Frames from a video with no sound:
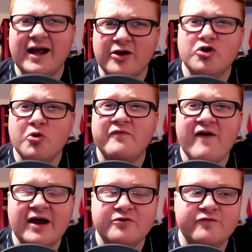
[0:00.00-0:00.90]
a cup
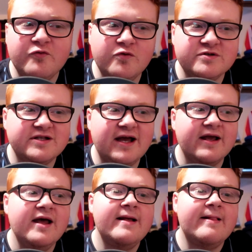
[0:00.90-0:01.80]
final for Wolves. It's
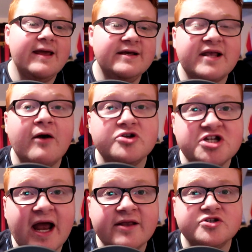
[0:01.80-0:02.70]
like, here's our
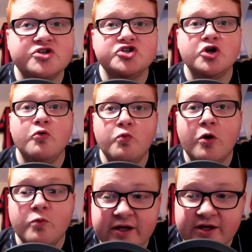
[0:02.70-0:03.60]
chance to show
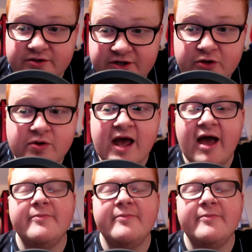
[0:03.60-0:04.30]
what we can do.